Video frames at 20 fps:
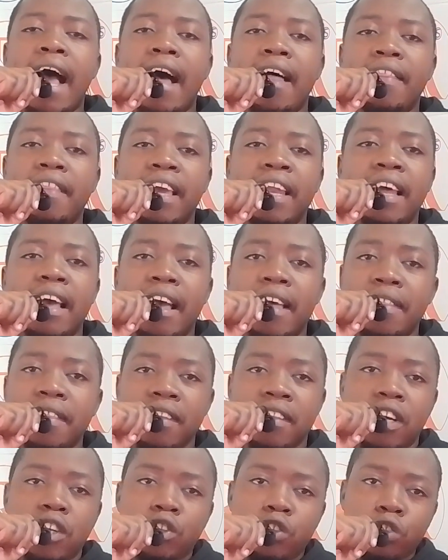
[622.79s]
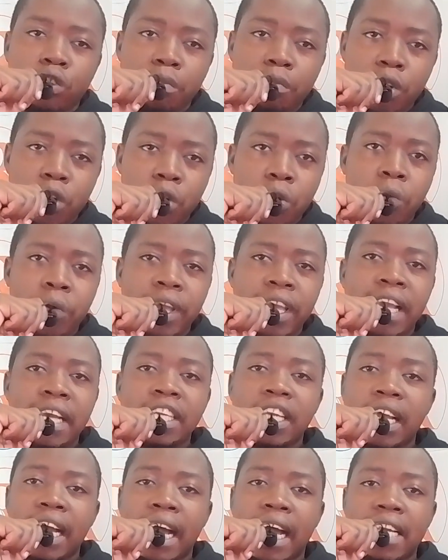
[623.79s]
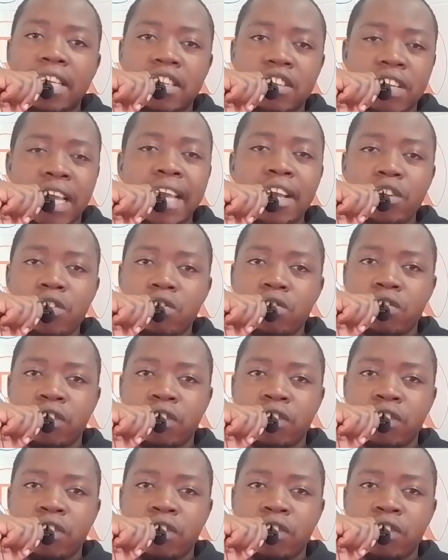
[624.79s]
And then another thing that you should be doing, try